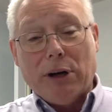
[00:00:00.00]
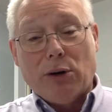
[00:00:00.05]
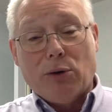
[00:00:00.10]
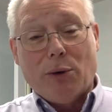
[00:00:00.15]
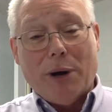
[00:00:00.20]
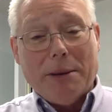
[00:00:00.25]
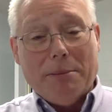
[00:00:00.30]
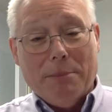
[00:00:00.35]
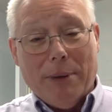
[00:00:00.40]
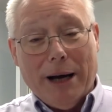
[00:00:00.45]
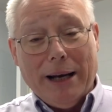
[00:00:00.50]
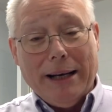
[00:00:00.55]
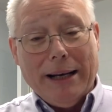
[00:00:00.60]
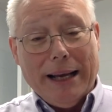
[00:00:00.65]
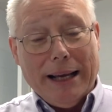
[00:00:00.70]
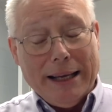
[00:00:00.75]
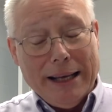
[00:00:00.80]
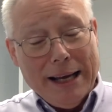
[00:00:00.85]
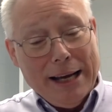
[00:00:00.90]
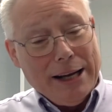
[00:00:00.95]
great
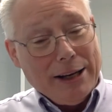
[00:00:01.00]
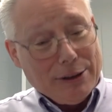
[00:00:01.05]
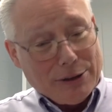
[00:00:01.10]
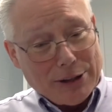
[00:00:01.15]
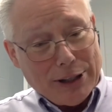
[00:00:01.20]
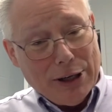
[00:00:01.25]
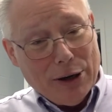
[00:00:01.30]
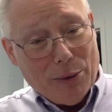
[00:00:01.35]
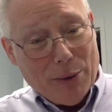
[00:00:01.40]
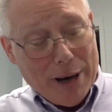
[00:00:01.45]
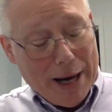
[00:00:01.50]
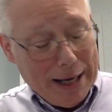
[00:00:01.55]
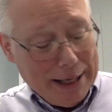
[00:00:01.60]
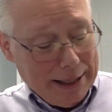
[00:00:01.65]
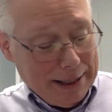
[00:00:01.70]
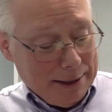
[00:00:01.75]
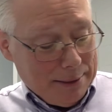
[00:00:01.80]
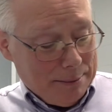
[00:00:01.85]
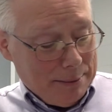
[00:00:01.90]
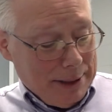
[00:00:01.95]
Monday because I know I
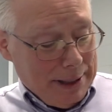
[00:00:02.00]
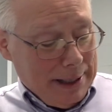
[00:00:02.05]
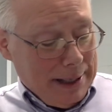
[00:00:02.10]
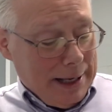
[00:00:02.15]
am.